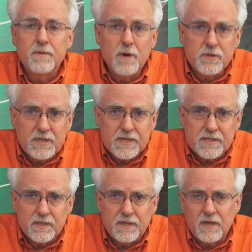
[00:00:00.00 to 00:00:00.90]
the most
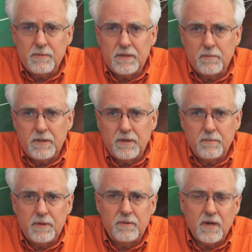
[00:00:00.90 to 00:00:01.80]
excellent
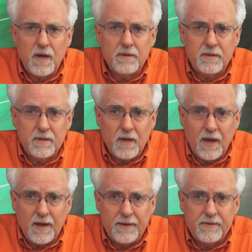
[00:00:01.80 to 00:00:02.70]
www
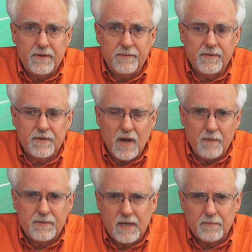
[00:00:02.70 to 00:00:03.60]
uh,
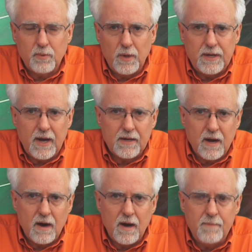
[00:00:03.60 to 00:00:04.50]

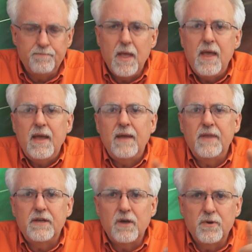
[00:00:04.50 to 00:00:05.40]
toptechboy.com,
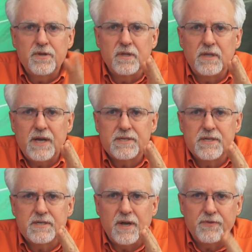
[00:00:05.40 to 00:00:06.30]
and then go to the
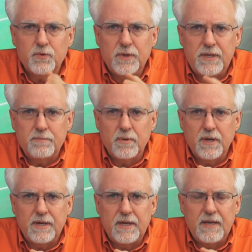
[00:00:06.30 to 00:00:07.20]
lessons on 3D
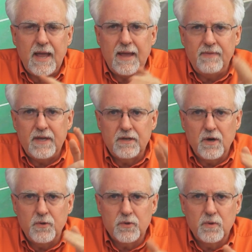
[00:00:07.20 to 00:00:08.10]
printing, and then
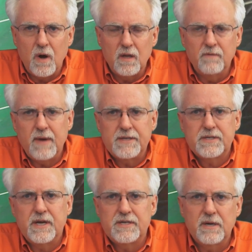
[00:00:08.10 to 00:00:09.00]
go through all of my
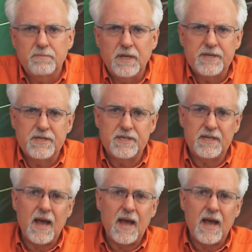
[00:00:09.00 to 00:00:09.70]
SketchUp lessons.